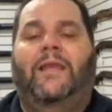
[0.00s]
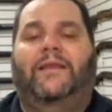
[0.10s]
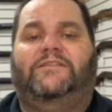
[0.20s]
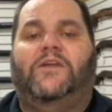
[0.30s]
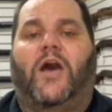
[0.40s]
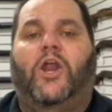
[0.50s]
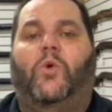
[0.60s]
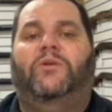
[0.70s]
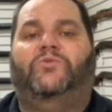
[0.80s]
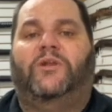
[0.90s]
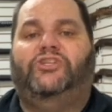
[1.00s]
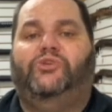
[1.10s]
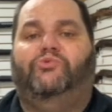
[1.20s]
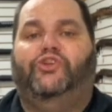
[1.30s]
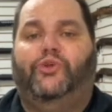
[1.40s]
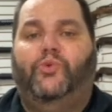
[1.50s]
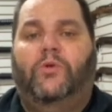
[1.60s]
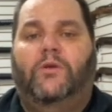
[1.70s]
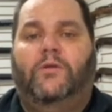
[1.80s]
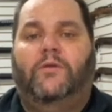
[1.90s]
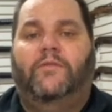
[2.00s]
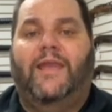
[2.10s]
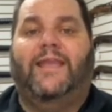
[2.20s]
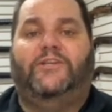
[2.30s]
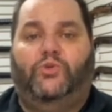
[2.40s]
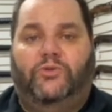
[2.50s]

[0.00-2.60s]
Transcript: it's not always what you do that gets you in